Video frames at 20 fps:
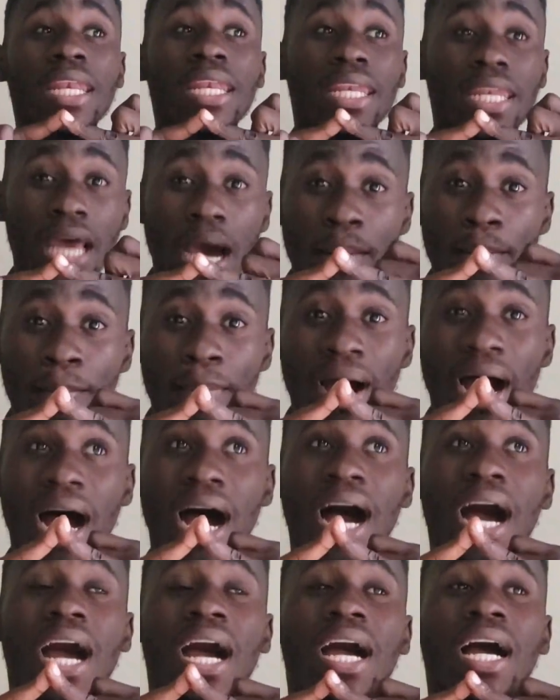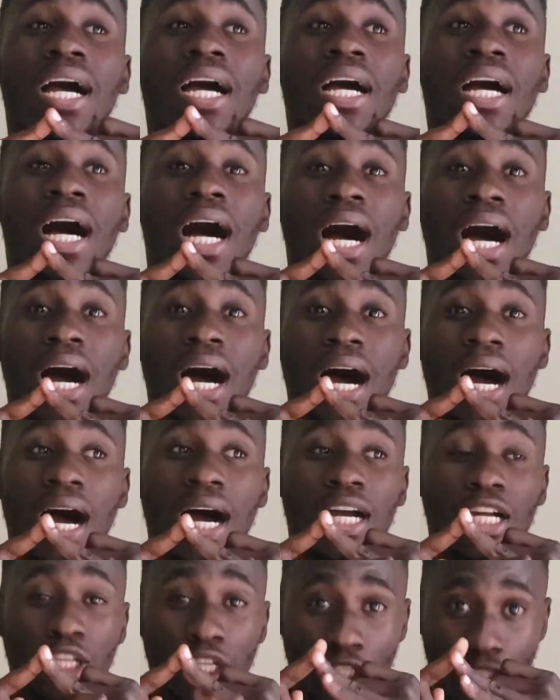Number
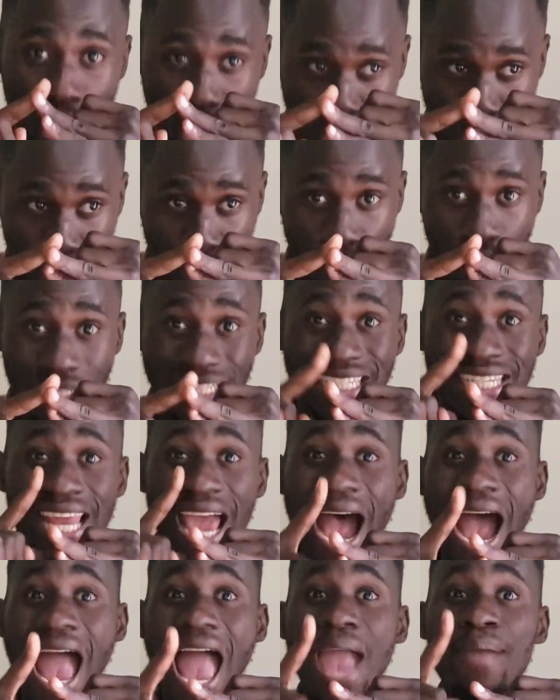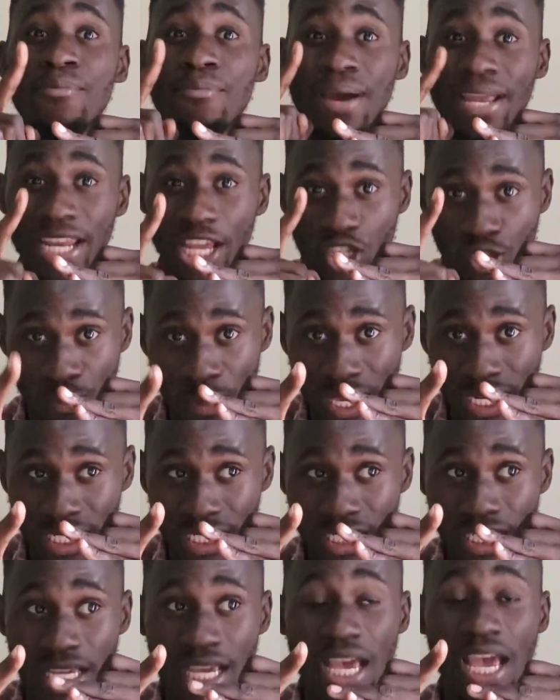2, time management.
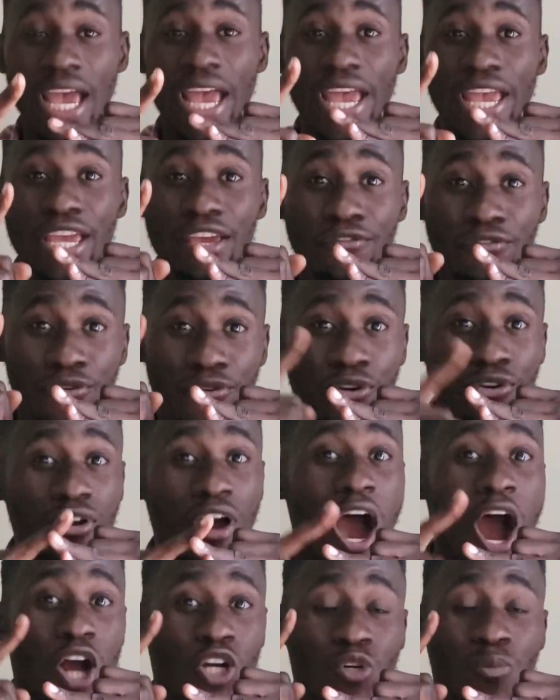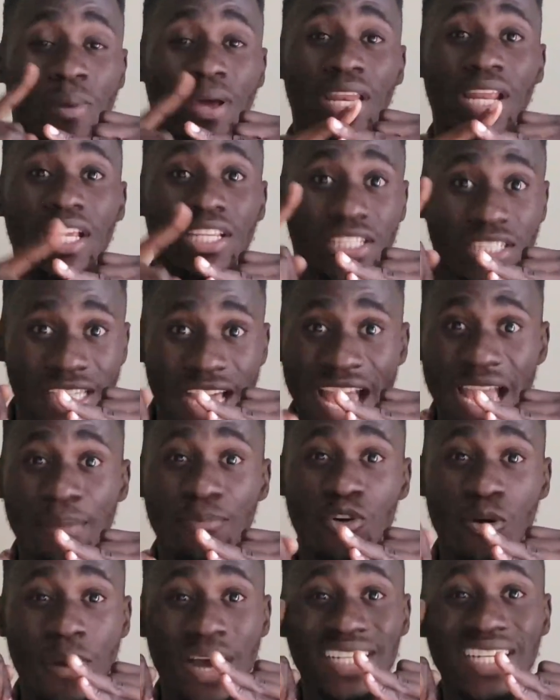If you don't know how to manage time,
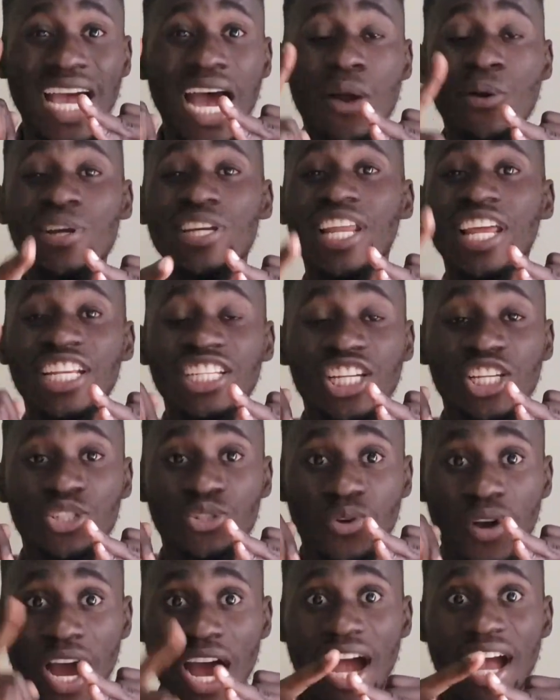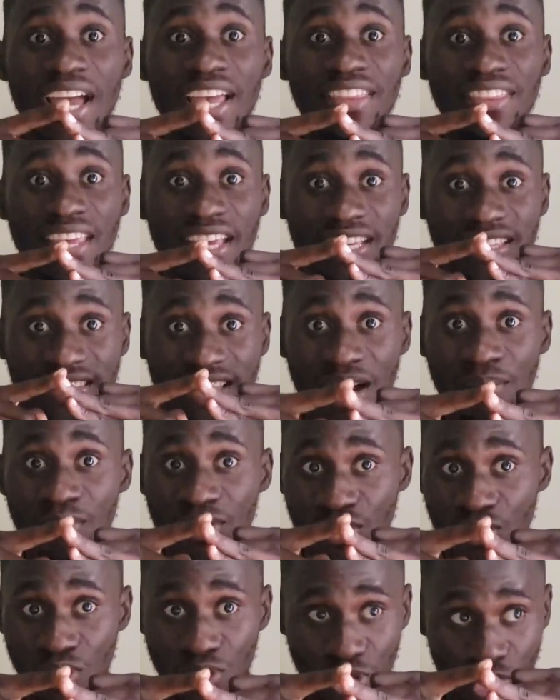no matter how intelligent you are, the exam is
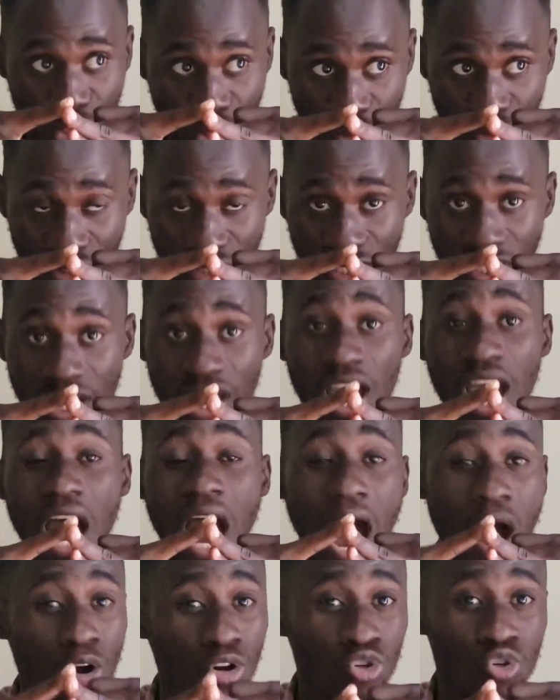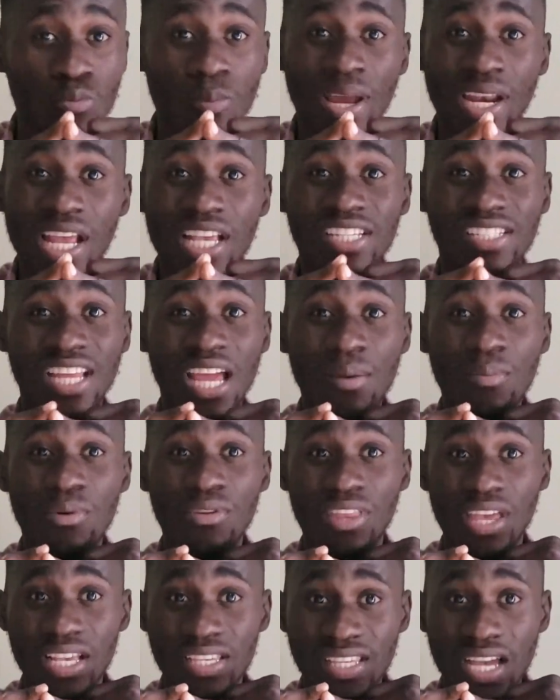not yours. How to manage time with
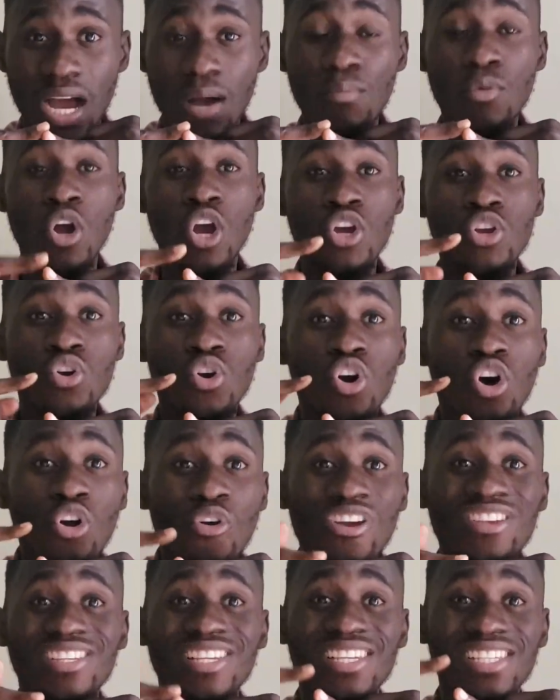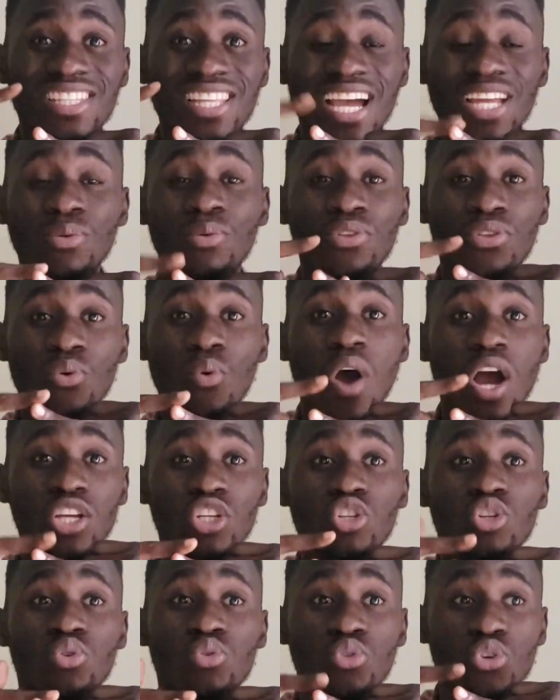the exam? You always start with what
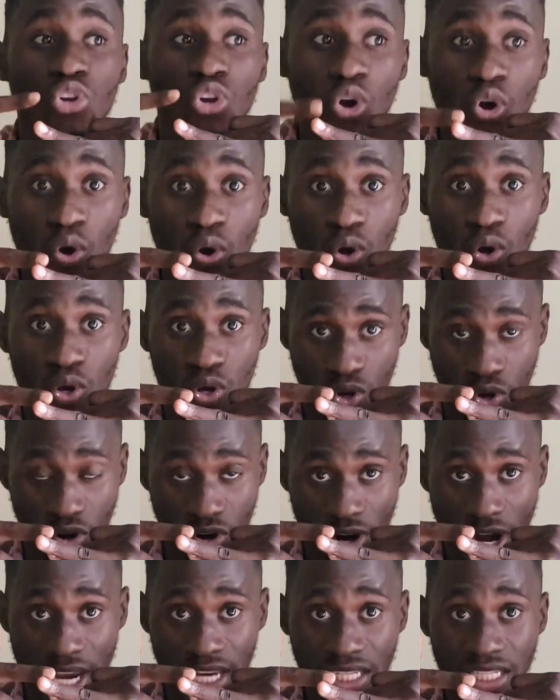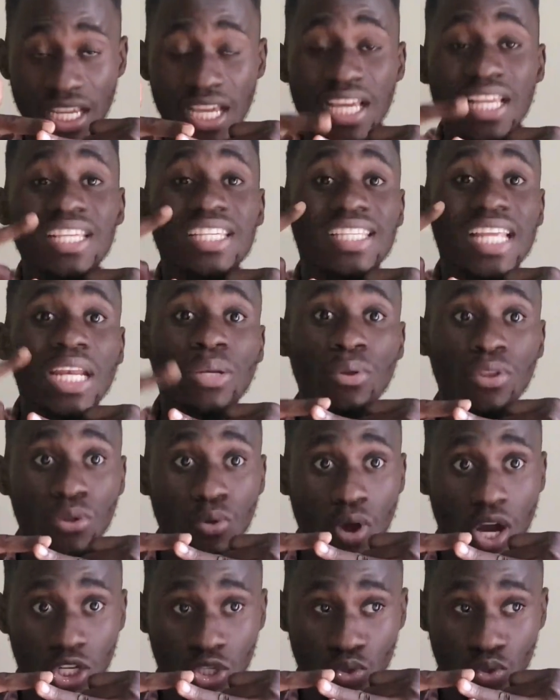you know. Alright? Start with
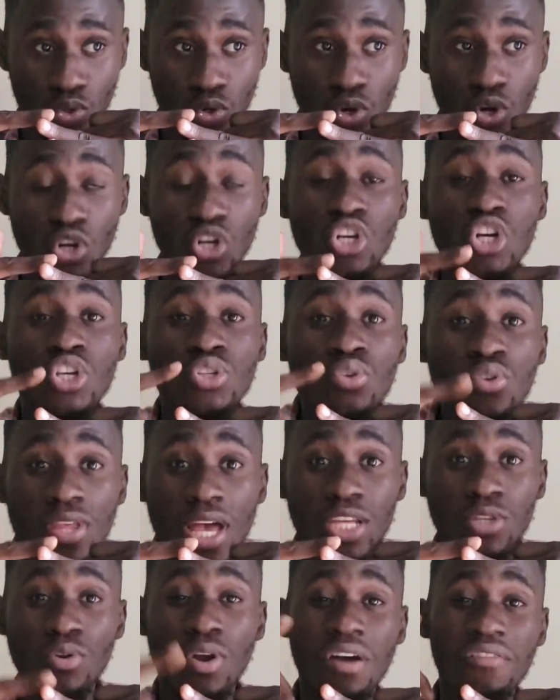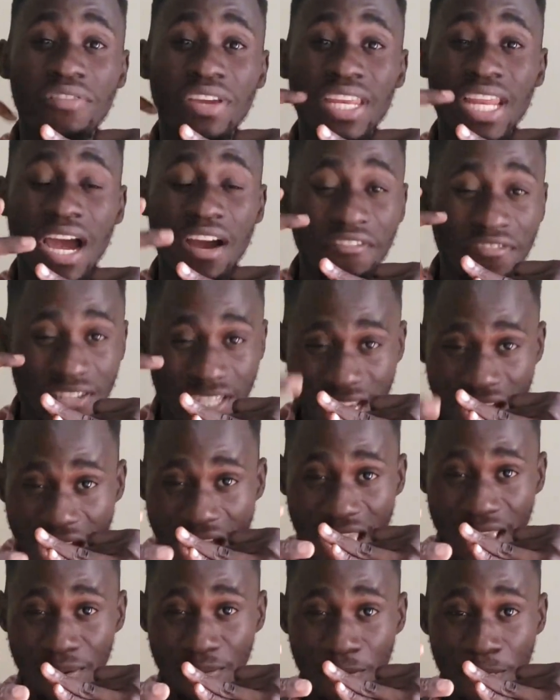what you know so that you have enough
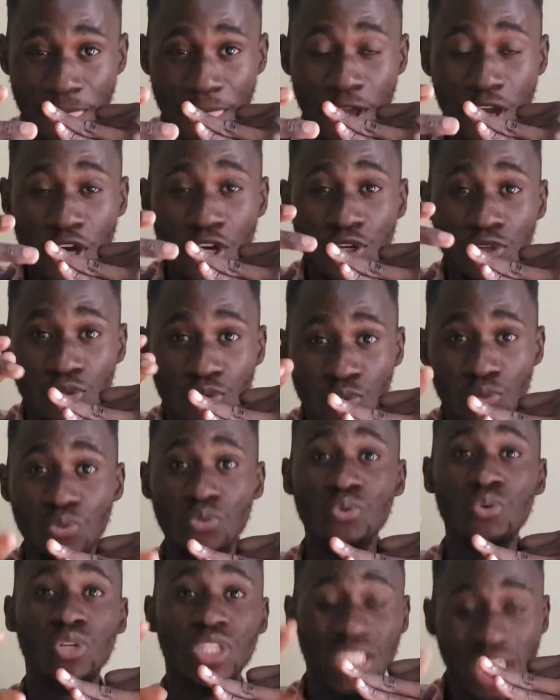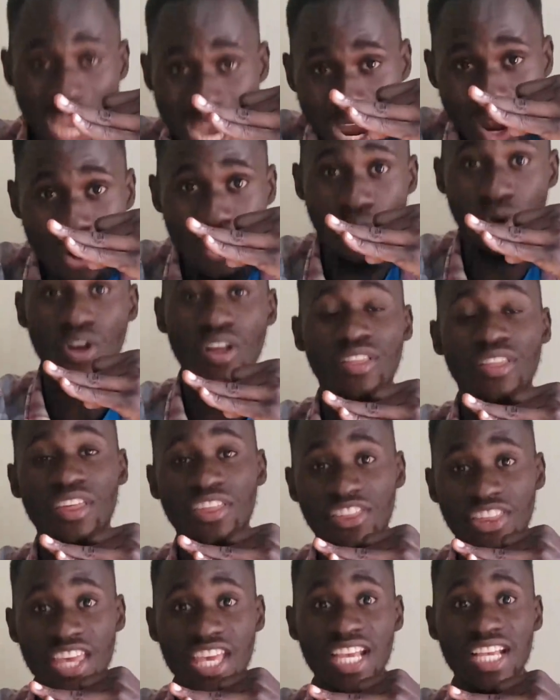time to tackle the
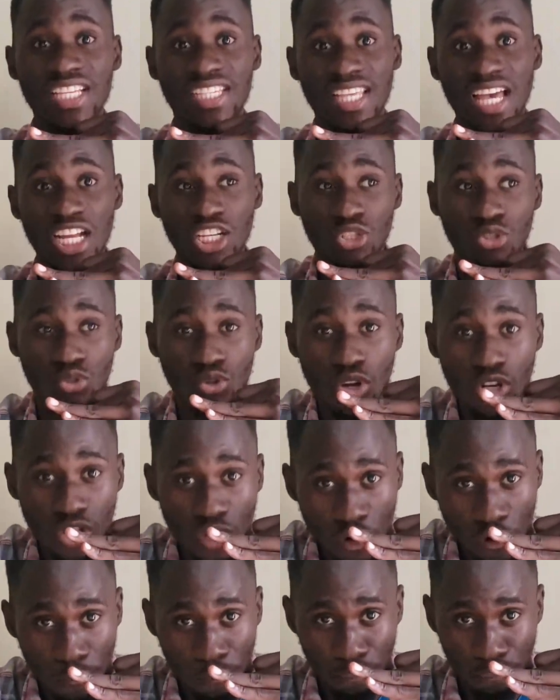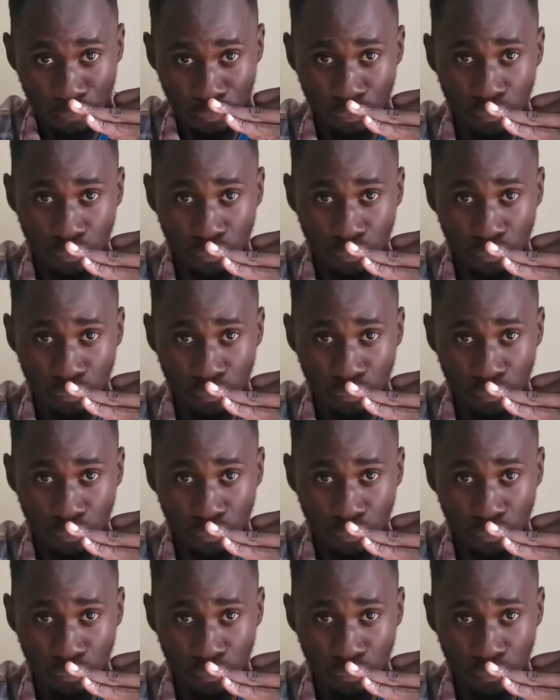things that you don't know.